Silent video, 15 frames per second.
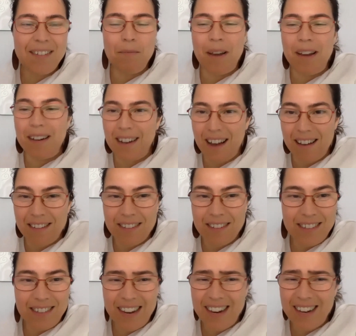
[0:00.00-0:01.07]
men
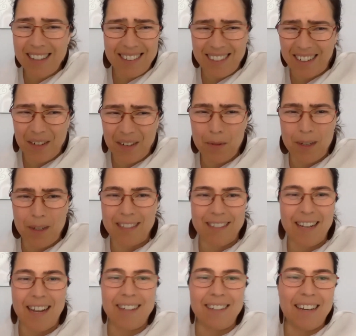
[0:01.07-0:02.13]
downstairs, like what's
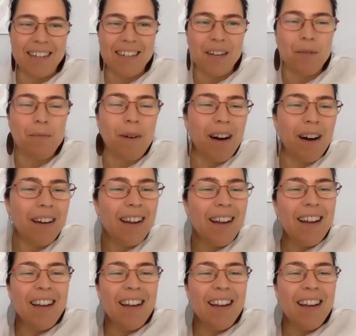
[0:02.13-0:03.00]
that idea about?